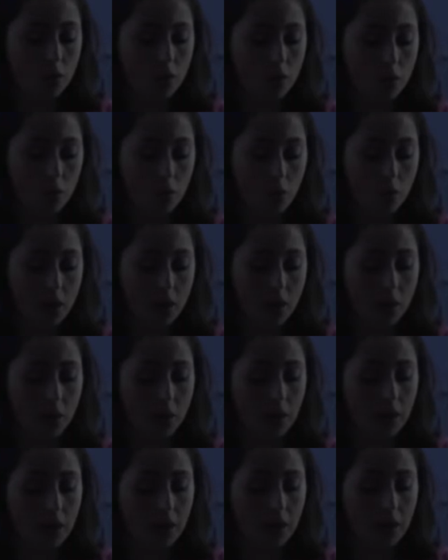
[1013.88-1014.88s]
or
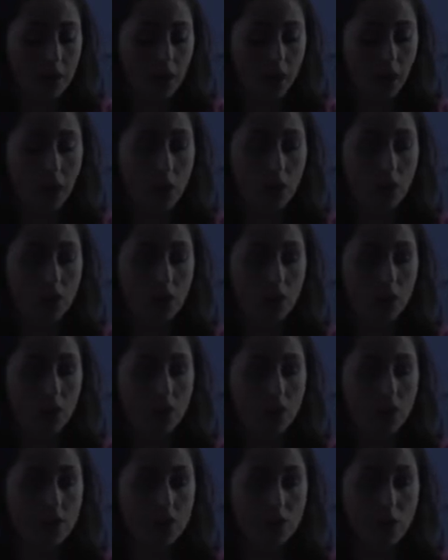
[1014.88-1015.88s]
maybe gave you a
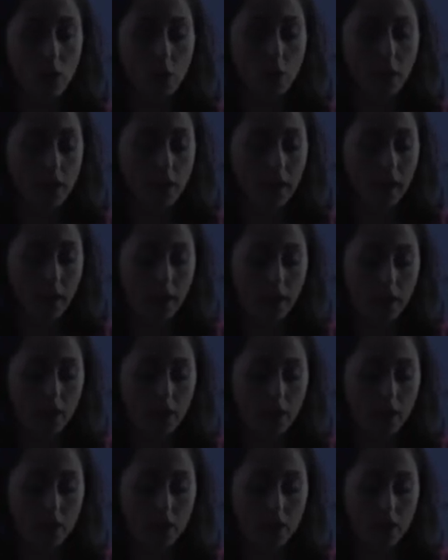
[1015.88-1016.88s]

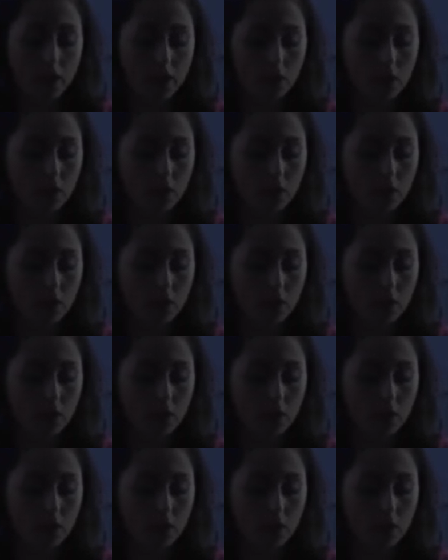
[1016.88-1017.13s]
stomachache.